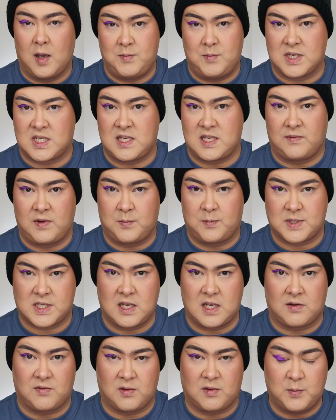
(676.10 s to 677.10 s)
I missed
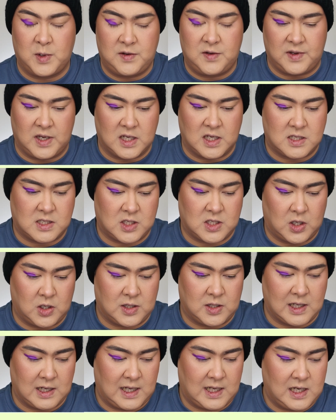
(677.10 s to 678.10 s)
70% of the movie. So
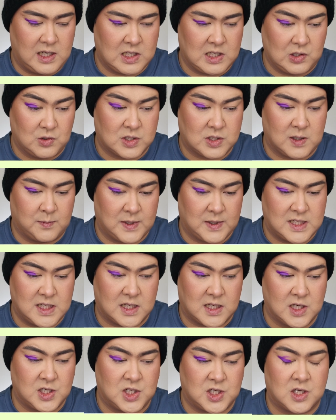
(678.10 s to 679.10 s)
the lady looked at my
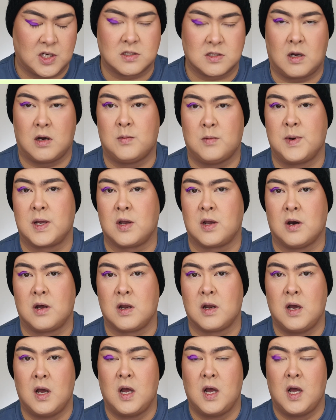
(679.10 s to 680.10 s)
ticket. She goes, oh my
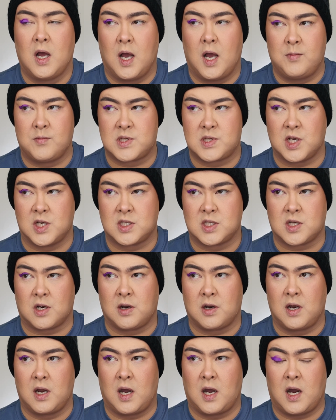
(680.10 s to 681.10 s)
God, I'm so
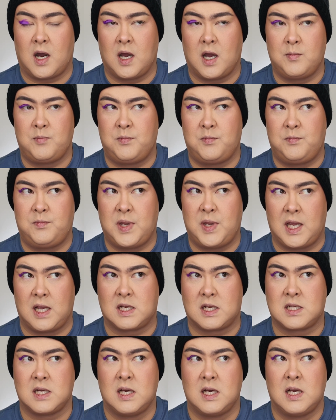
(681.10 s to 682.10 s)
sorry. I
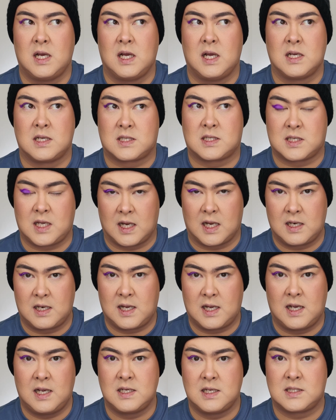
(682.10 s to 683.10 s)
picked
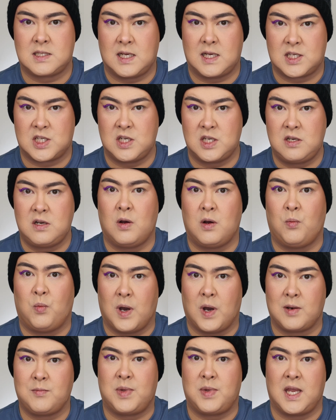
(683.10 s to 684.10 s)
Sunday's session,
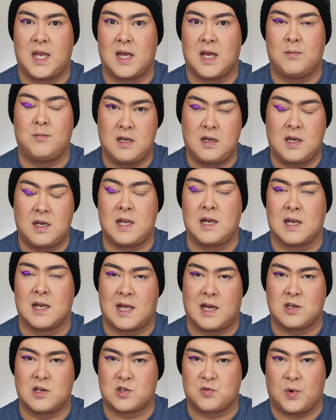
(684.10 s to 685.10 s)
1 p.m. in
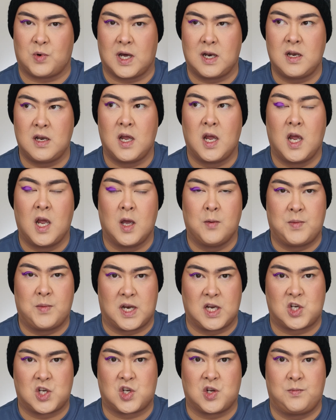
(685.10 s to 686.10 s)
Lounge 1, but
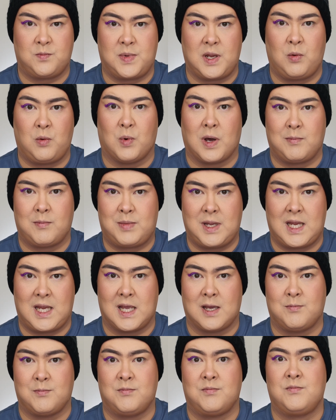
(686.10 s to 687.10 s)
it should be 1
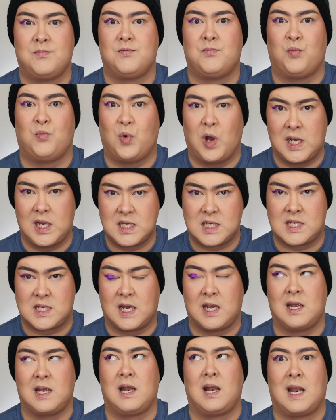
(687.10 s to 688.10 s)
p.m.
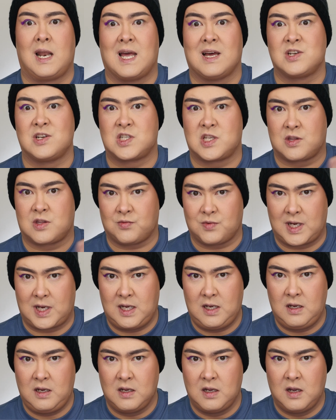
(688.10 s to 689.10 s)
Wednesday, Lounge
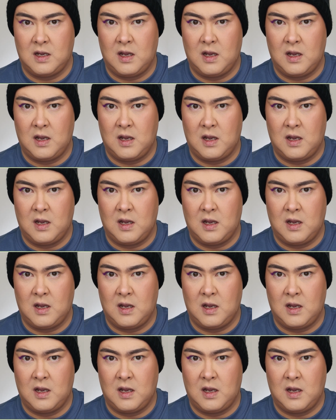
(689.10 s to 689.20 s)
3.